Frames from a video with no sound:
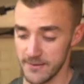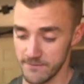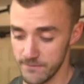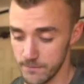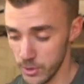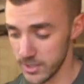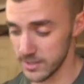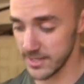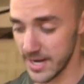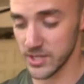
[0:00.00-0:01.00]
and
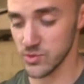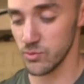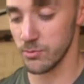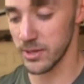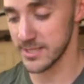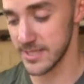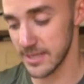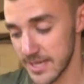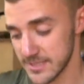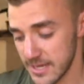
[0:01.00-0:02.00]
put the actual
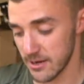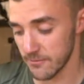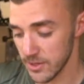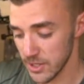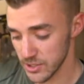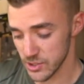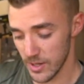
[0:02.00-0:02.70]
plexiglass down. So